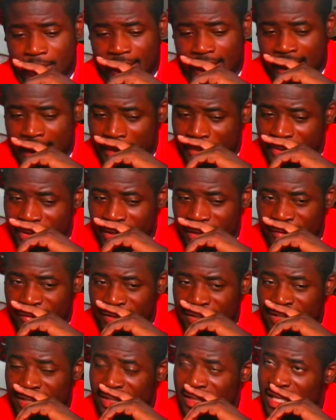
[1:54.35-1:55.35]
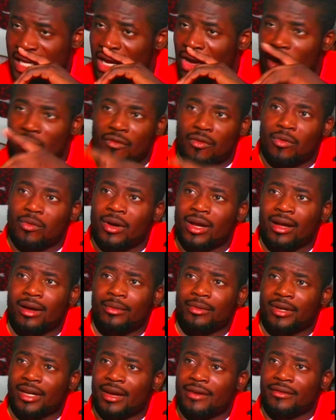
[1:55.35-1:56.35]
I believe he just got overwhelmed
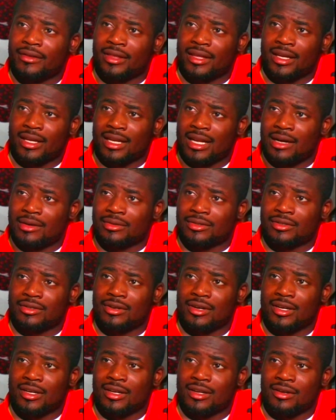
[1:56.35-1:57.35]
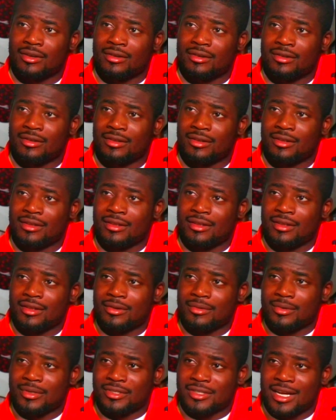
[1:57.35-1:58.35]
with everything that was going on.
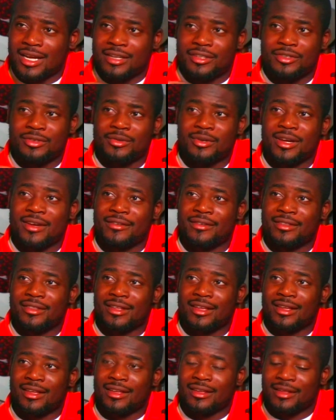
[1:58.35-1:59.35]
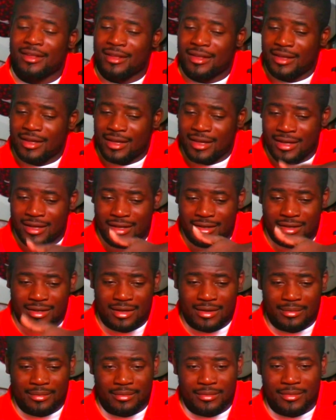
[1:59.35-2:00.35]
We're trying to do everything end
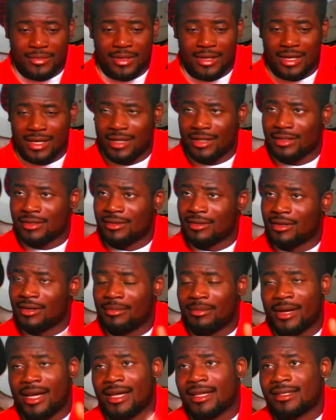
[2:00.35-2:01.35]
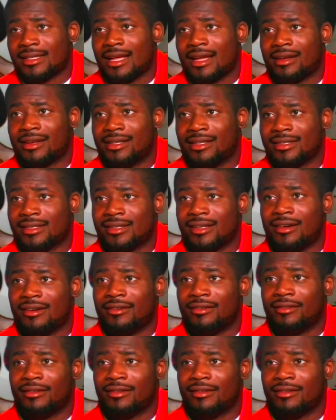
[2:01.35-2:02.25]
up getting into a bad cycle itself.